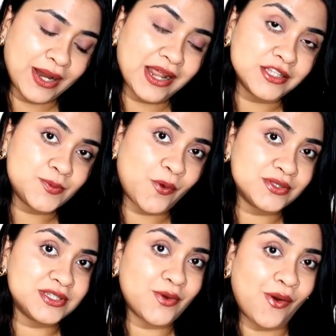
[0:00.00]
an
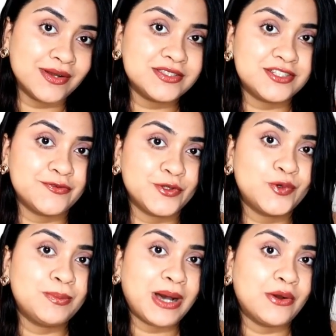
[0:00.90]
unsponsored honest
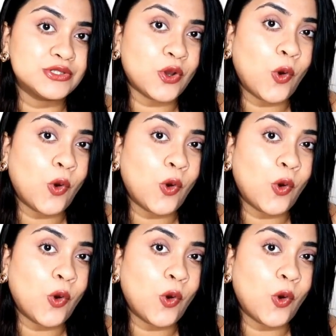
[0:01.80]
review about